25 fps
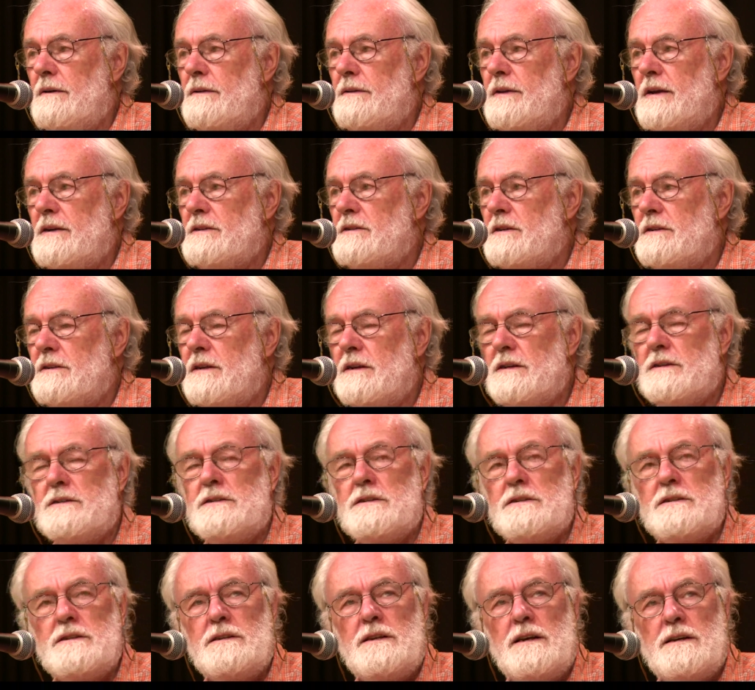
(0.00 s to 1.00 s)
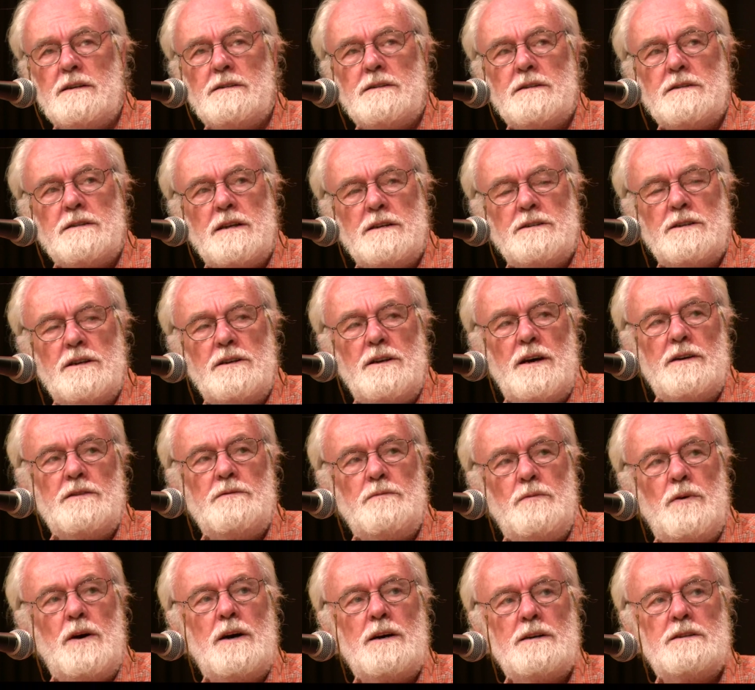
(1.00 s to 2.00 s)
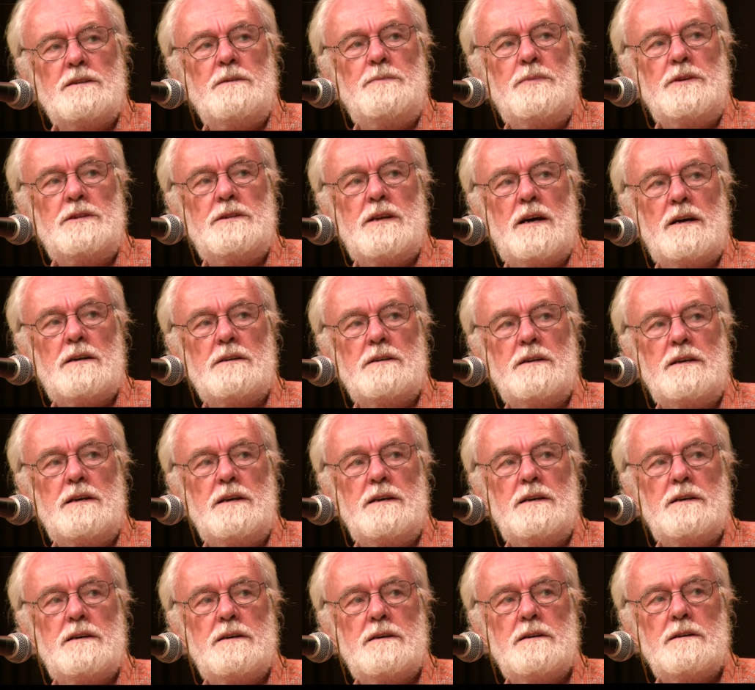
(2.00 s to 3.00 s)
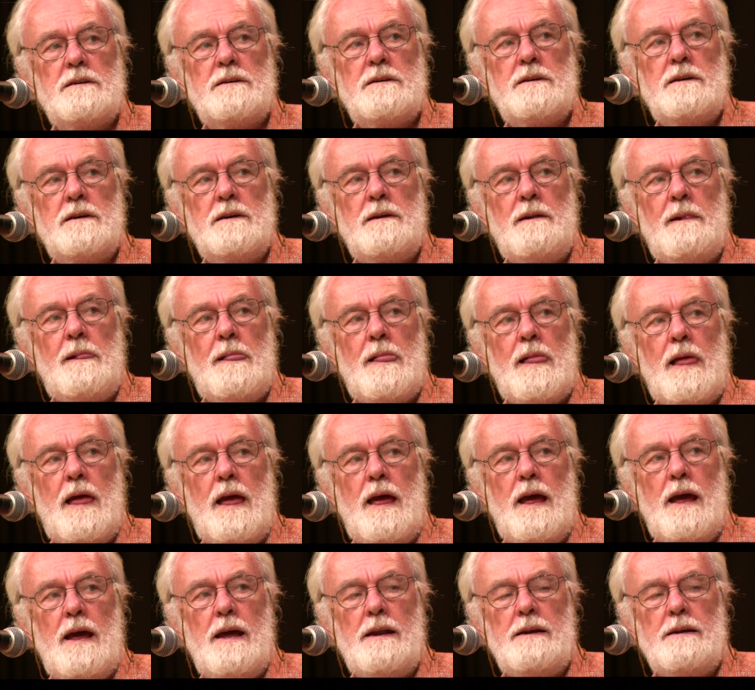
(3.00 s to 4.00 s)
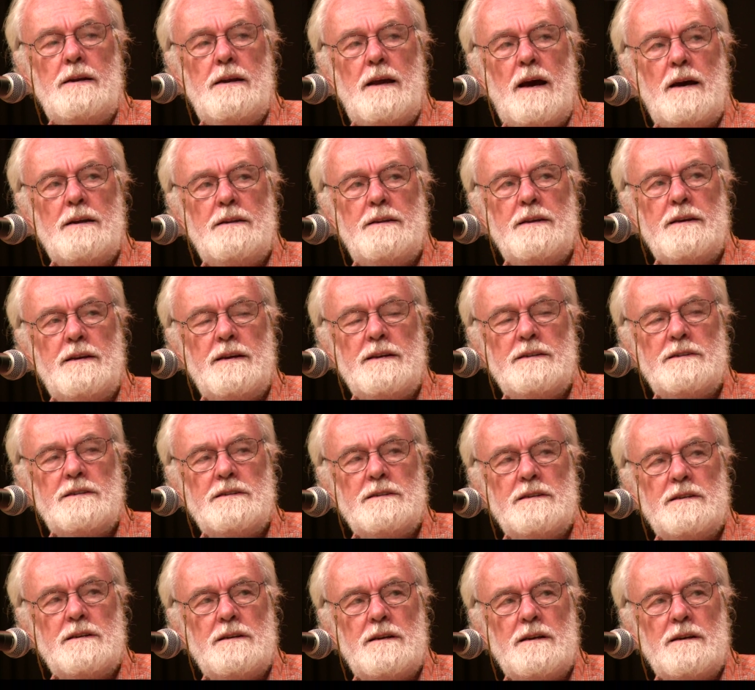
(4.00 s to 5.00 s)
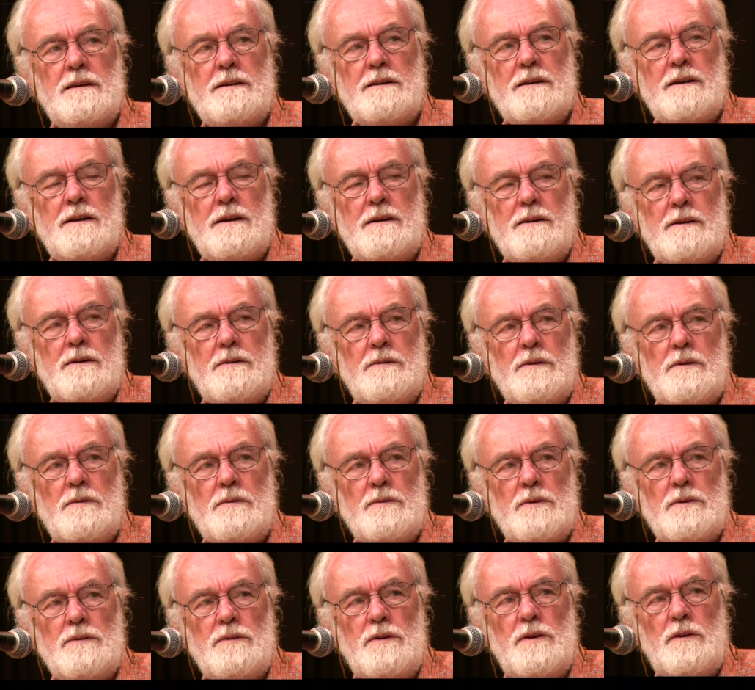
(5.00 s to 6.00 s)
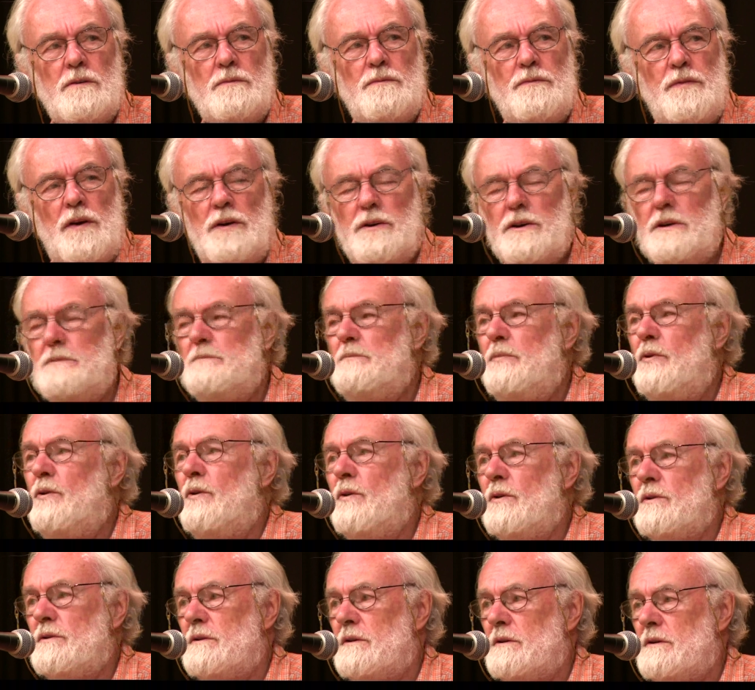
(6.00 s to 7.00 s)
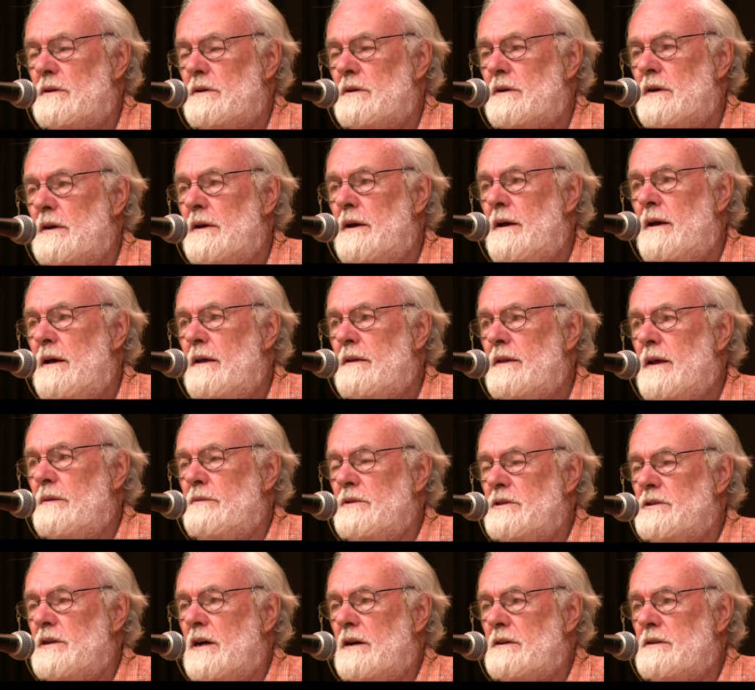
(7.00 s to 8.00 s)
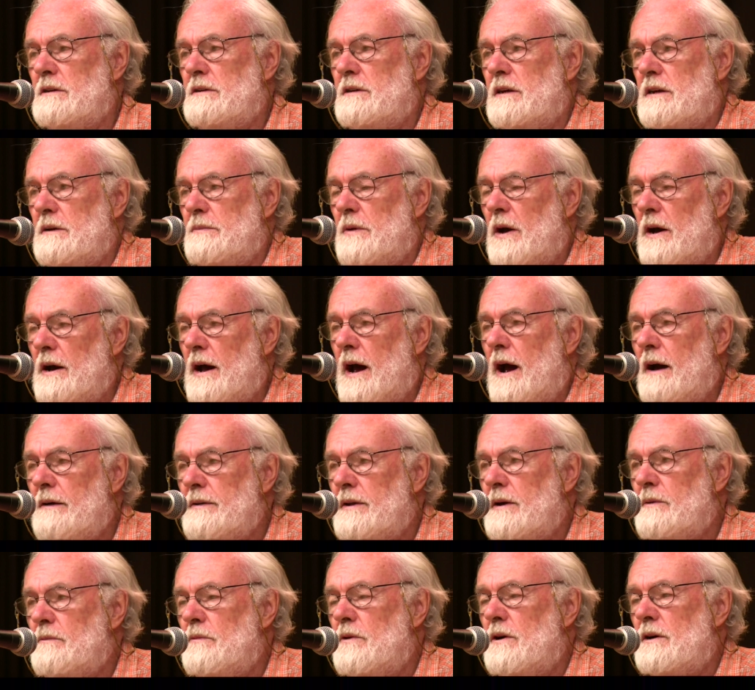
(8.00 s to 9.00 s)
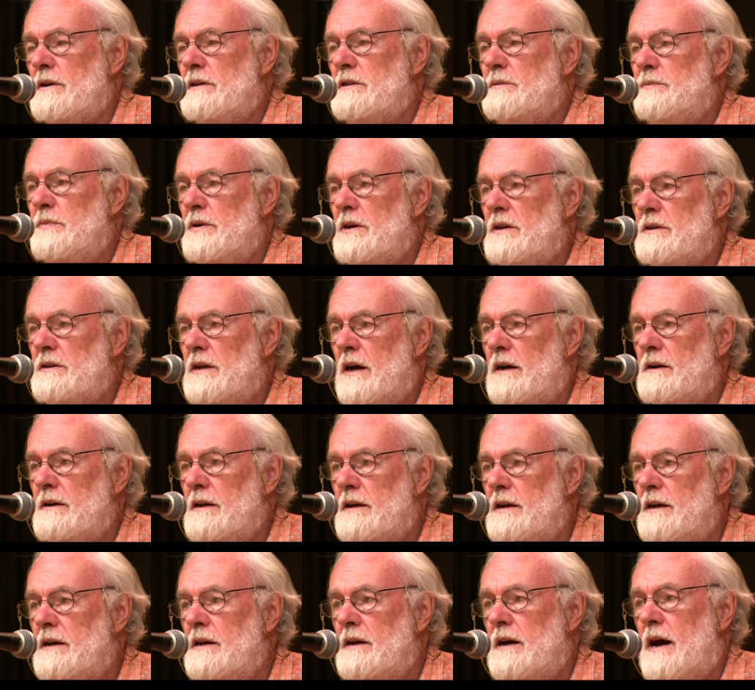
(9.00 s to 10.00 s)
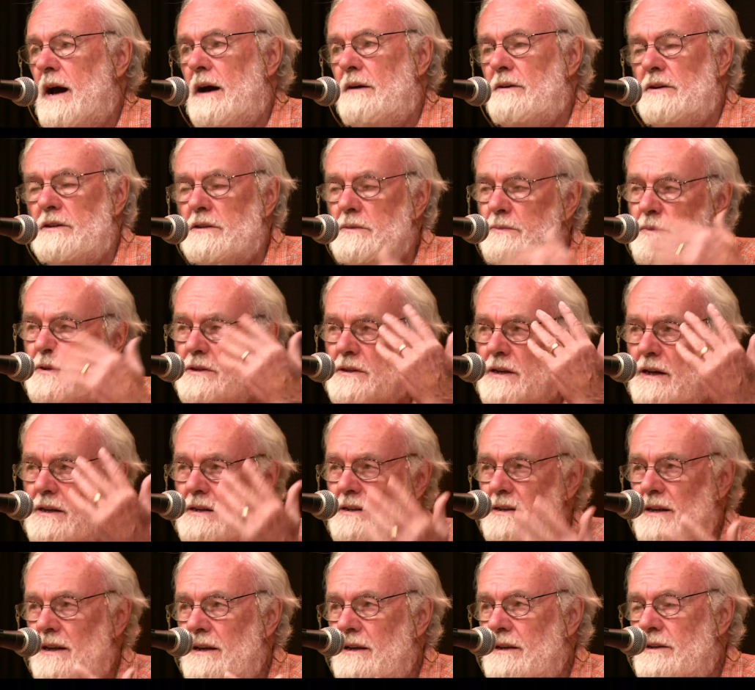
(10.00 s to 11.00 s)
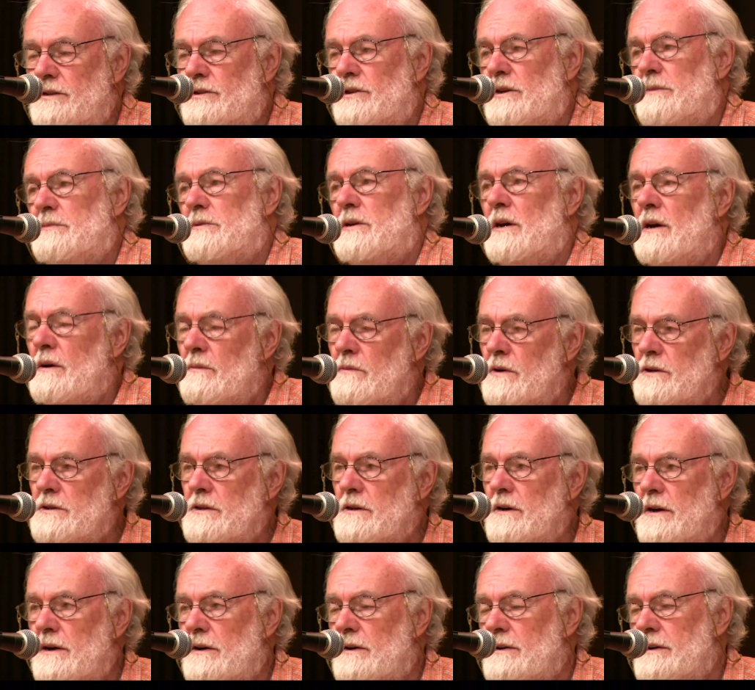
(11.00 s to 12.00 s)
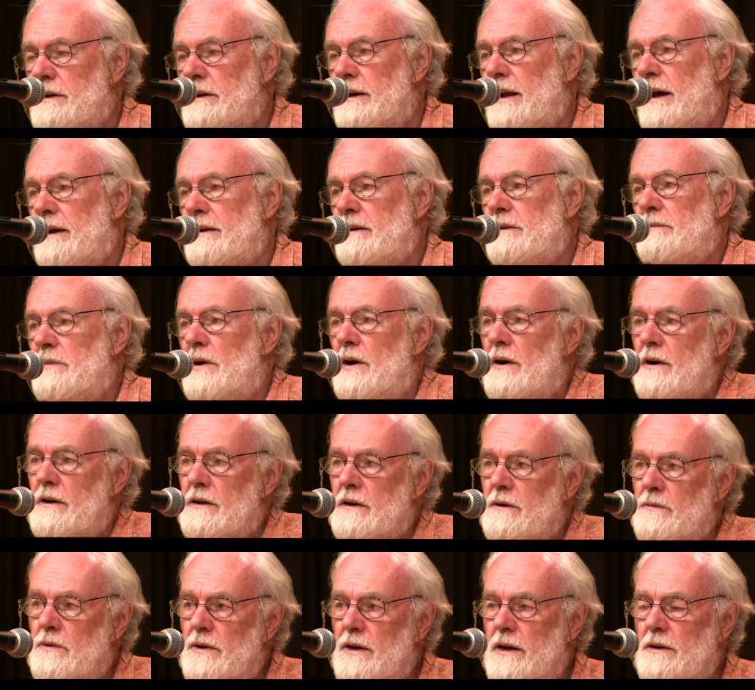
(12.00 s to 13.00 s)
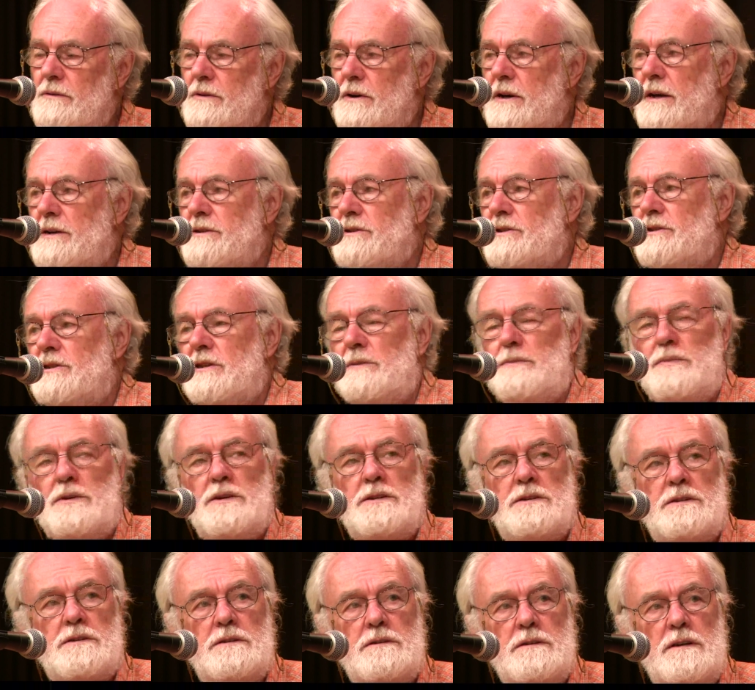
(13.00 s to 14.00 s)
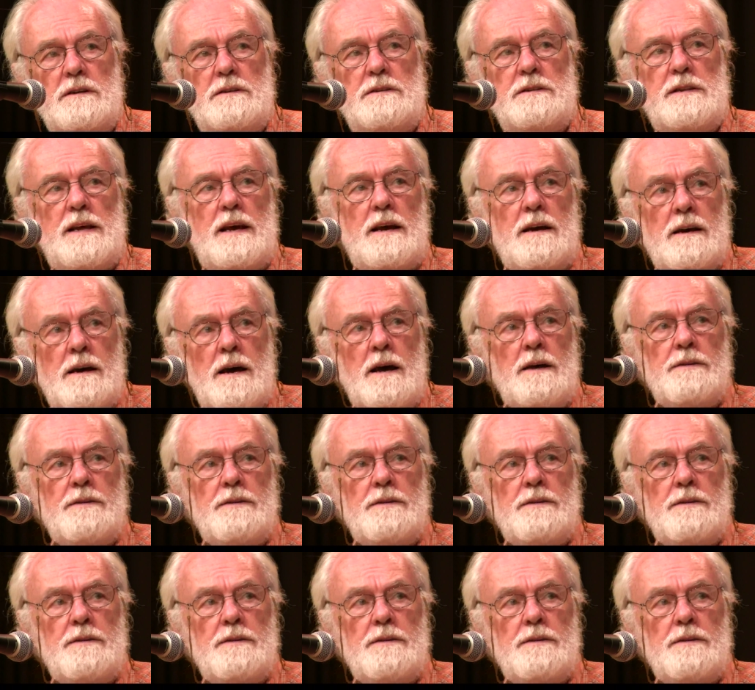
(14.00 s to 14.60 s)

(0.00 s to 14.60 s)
There's a lot of work to be done here. And I think it's, you know, very important that we start to think about how that work is being done here, how it's been done in Egypt, what's going on in Latin America, what our relationship is there.